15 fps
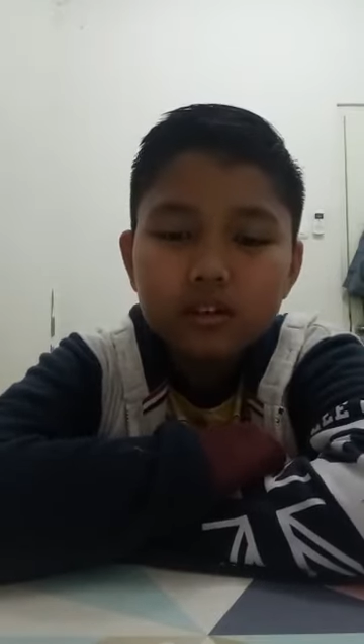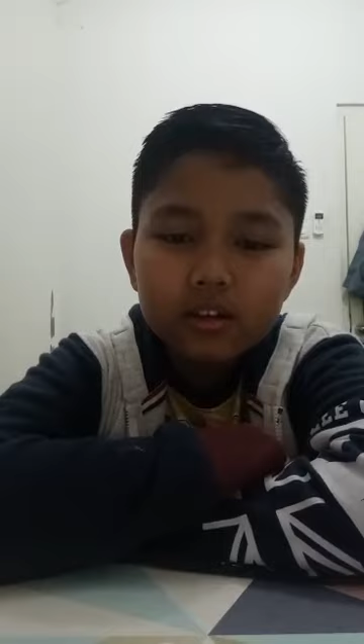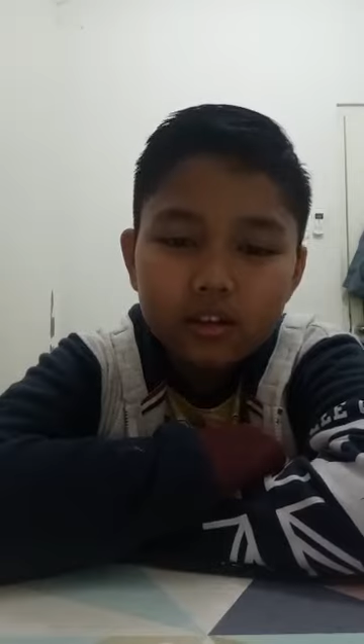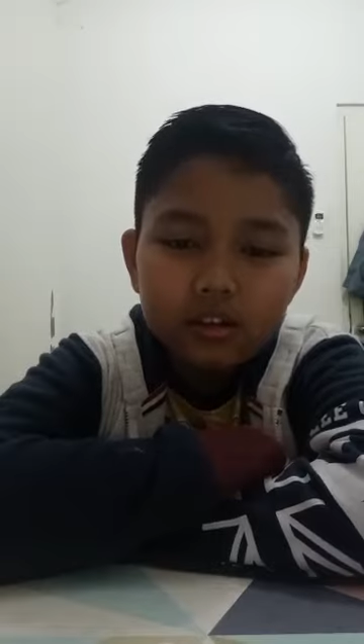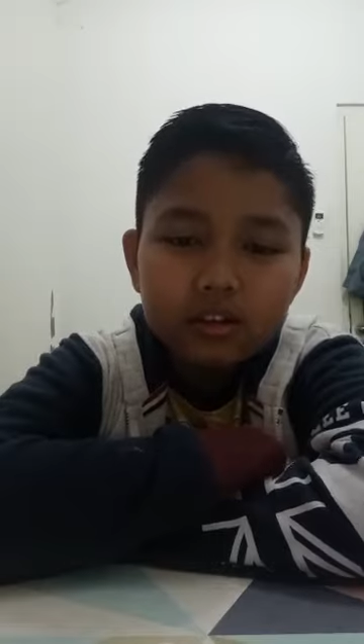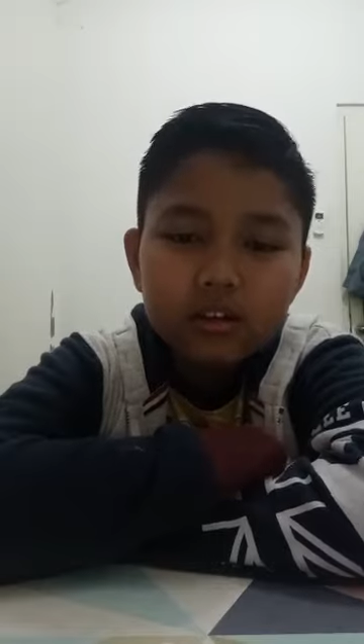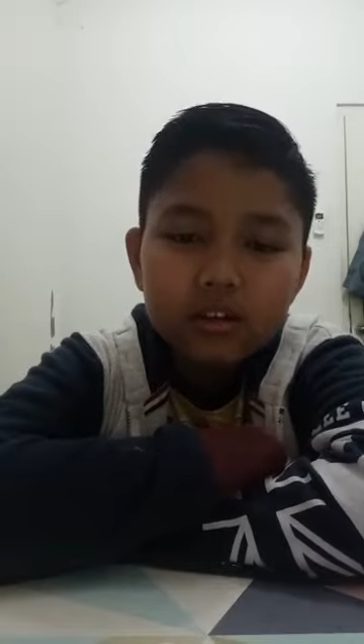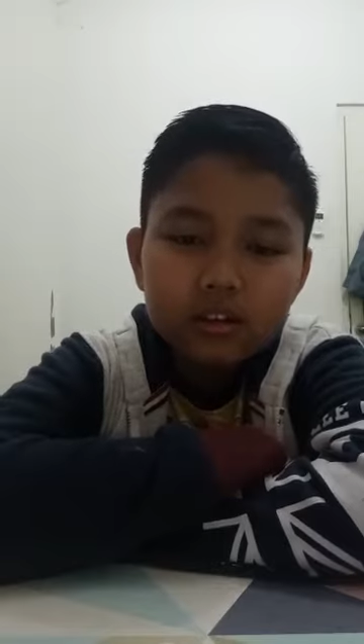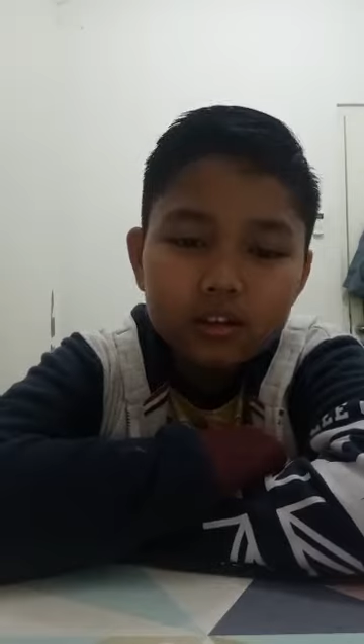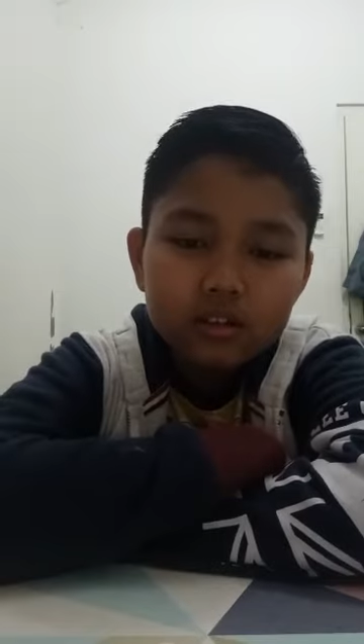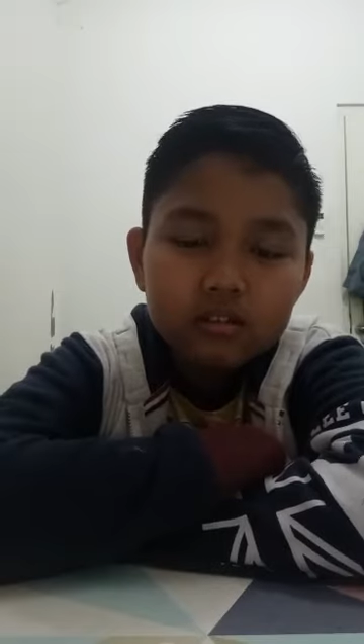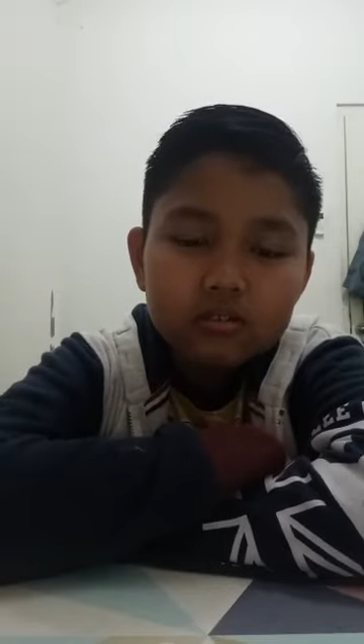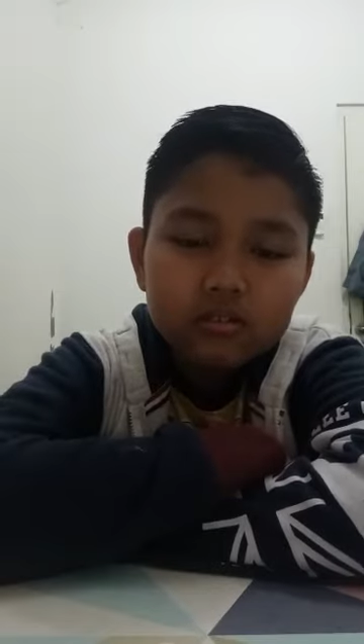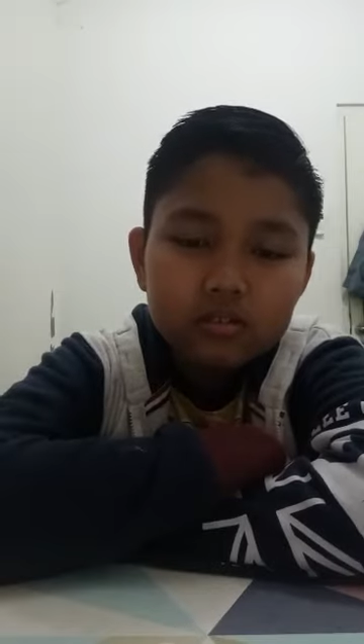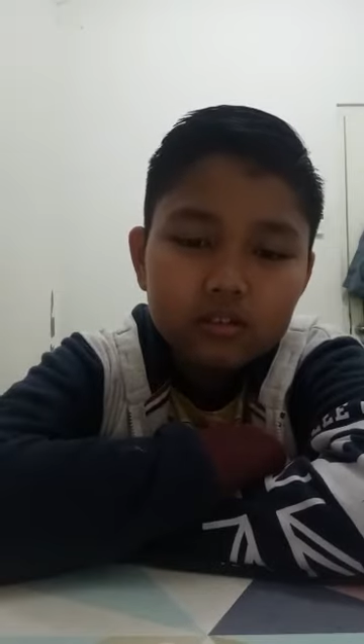And I
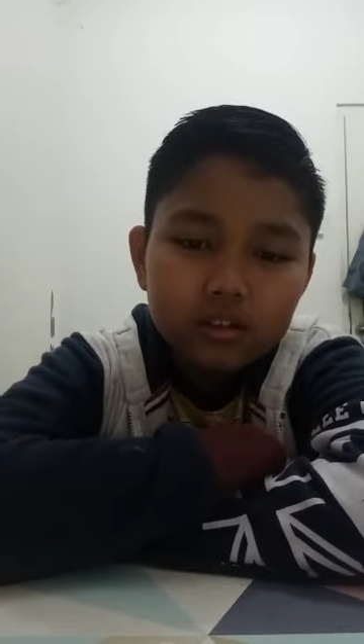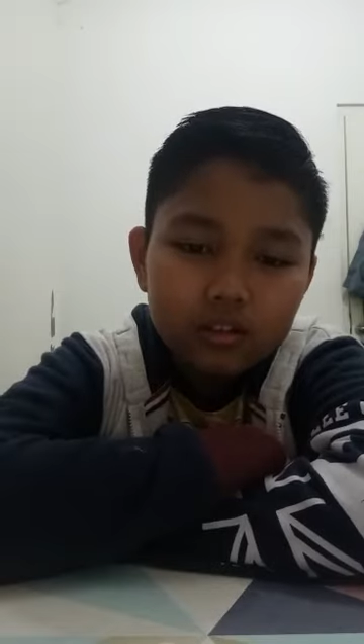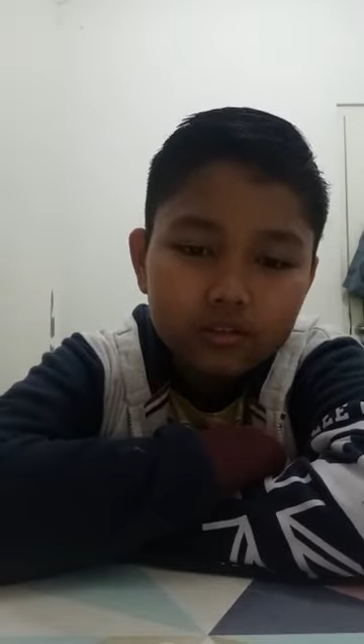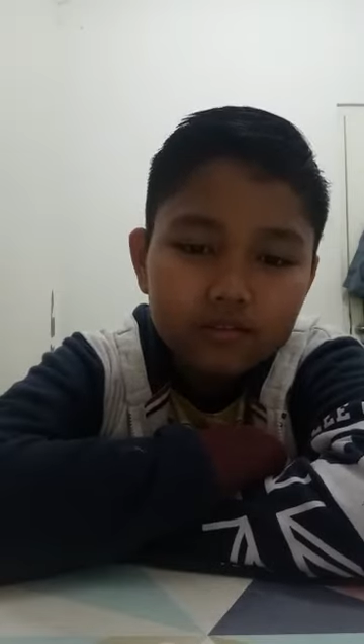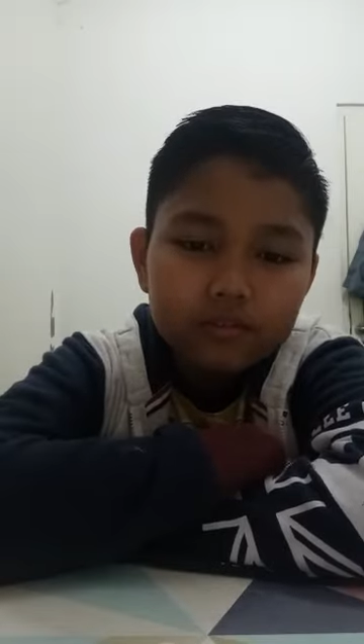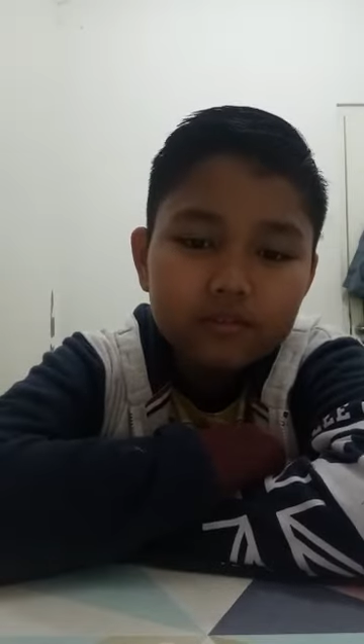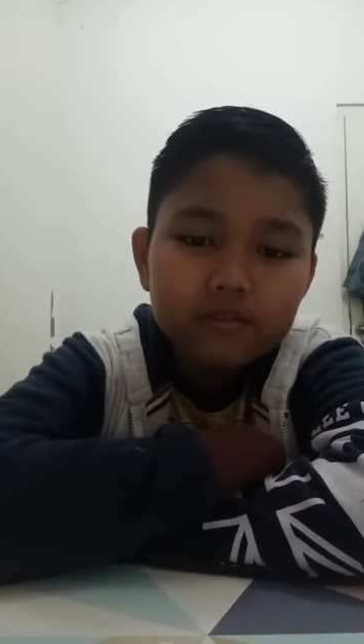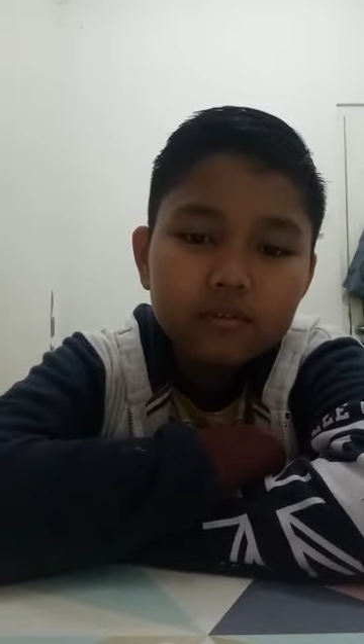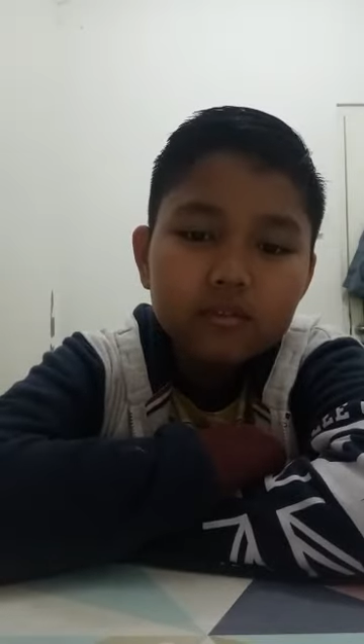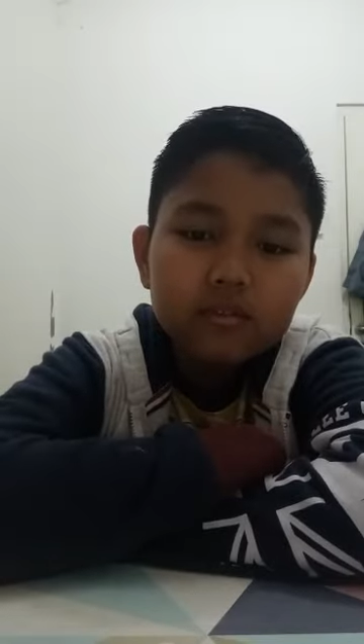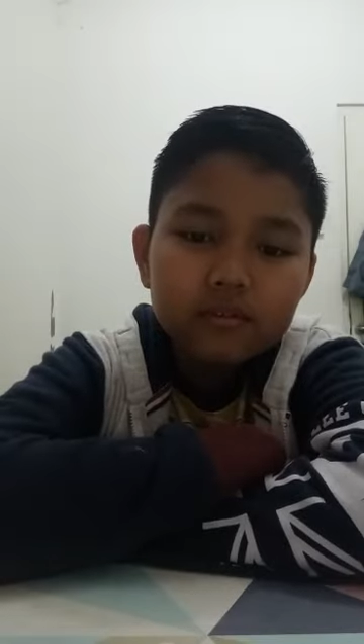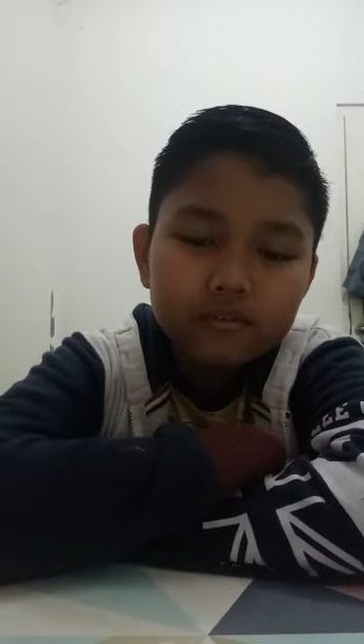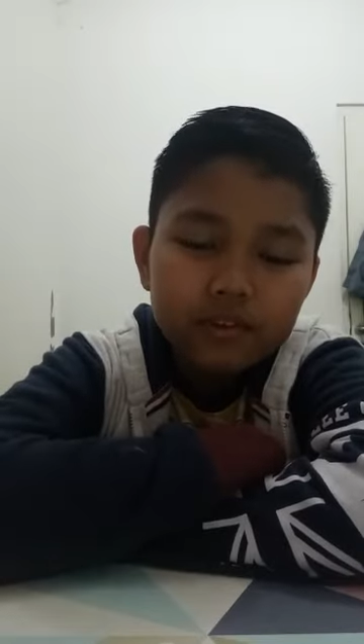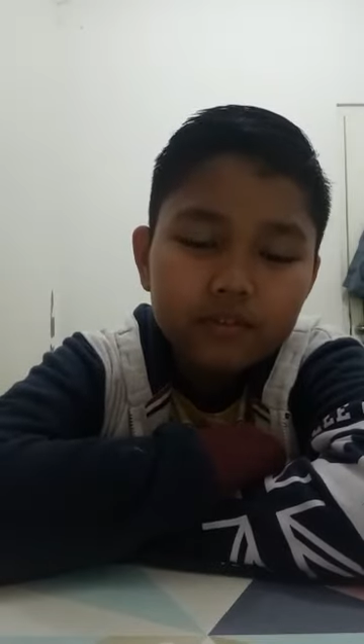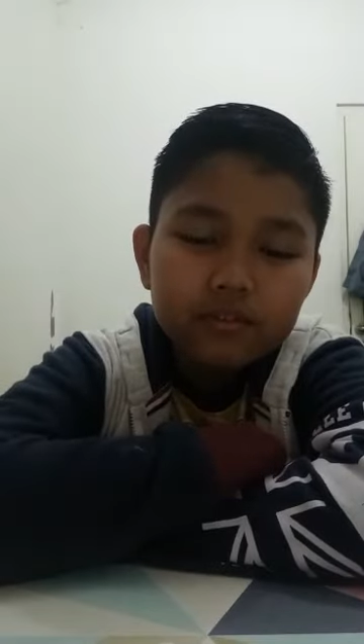also have
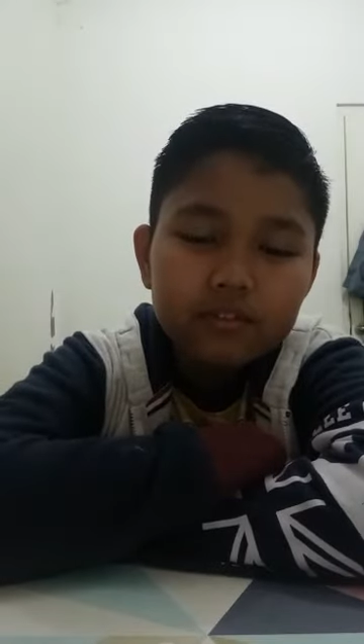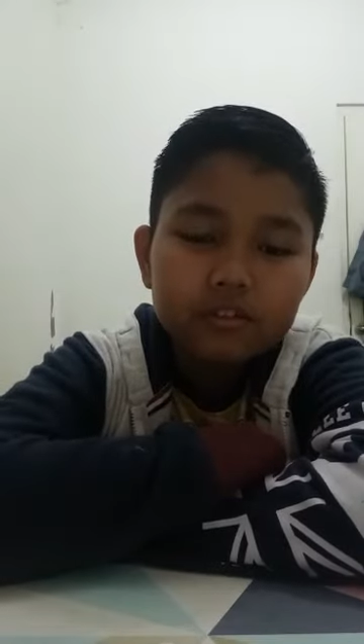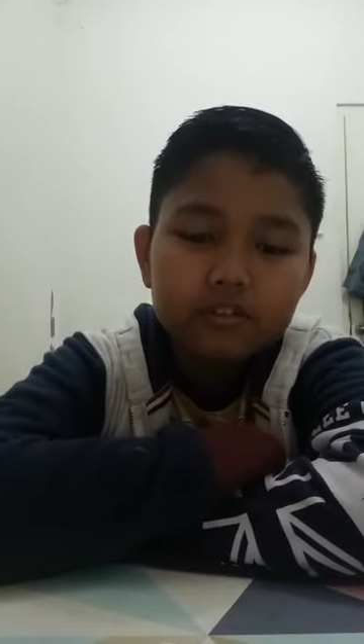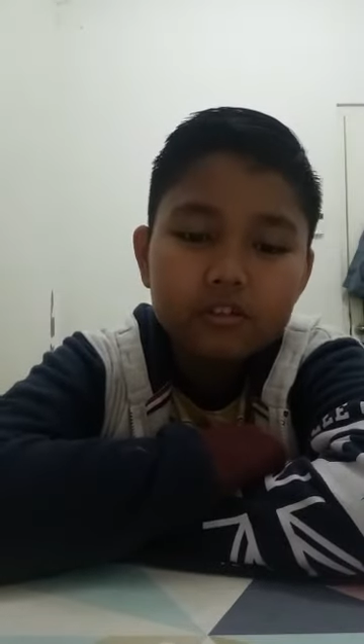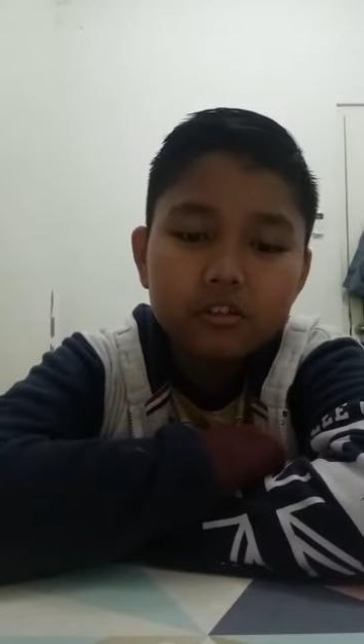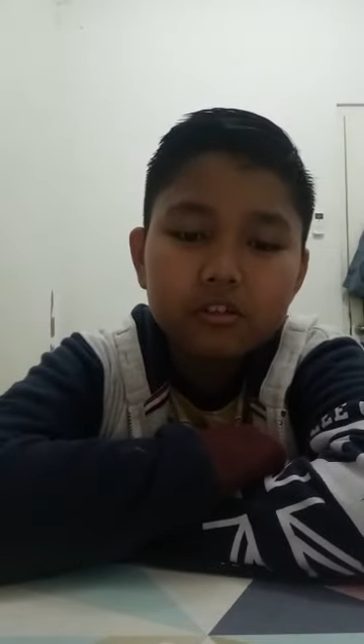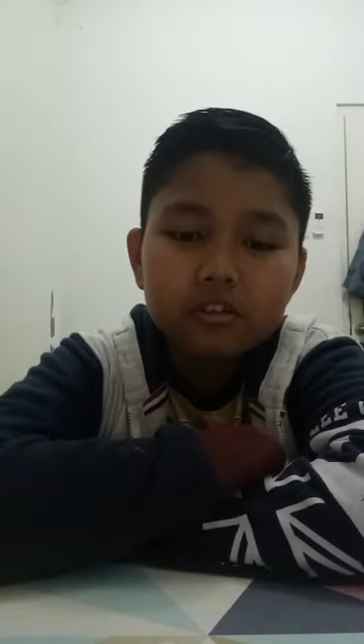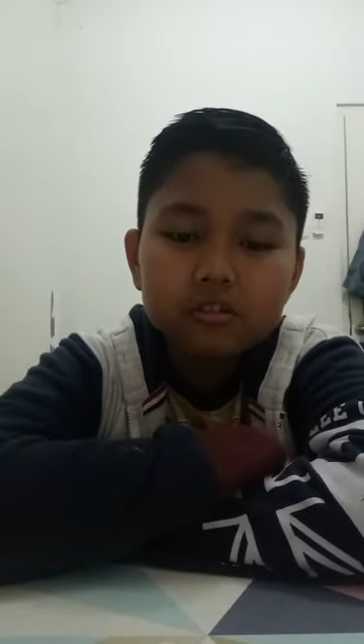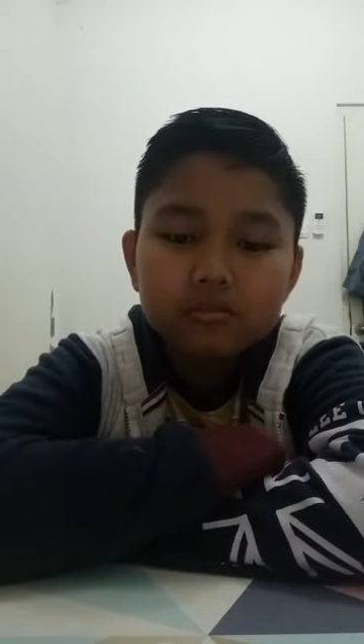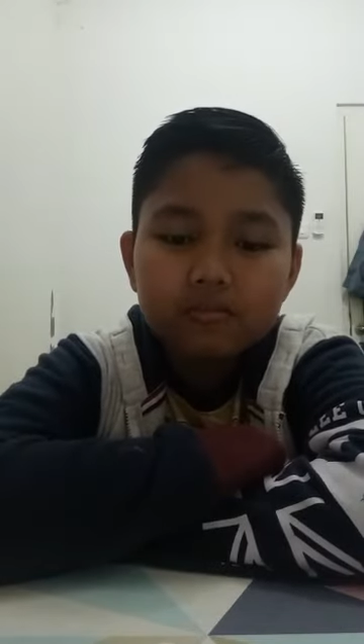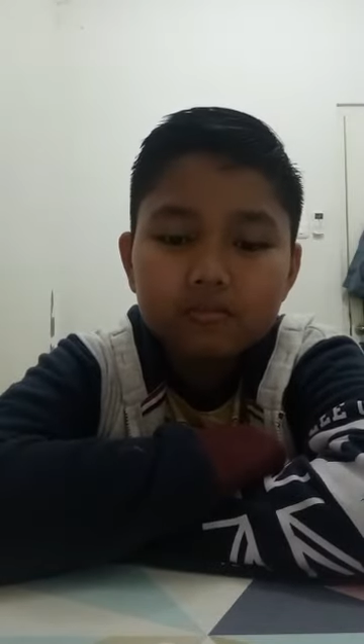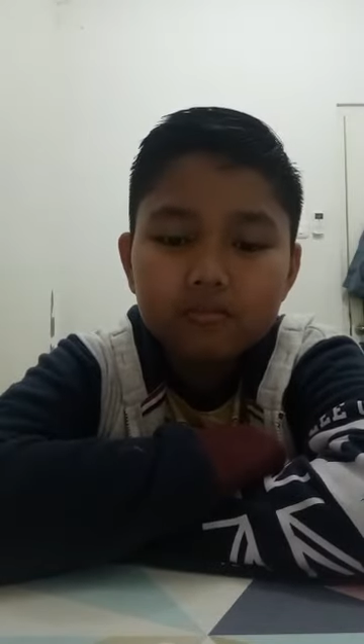a favorite drink.